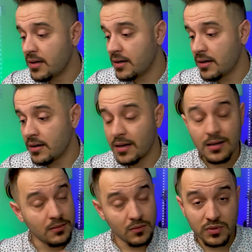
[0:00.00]

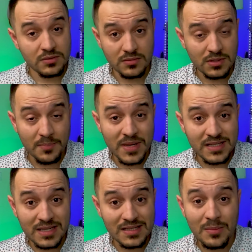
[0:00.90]
The
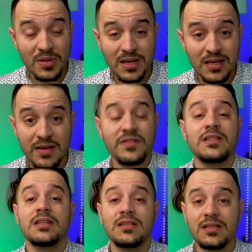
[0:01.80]
best example I can give to
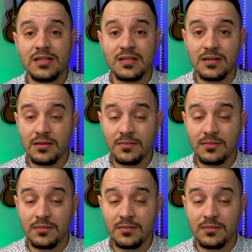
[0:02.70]
this is the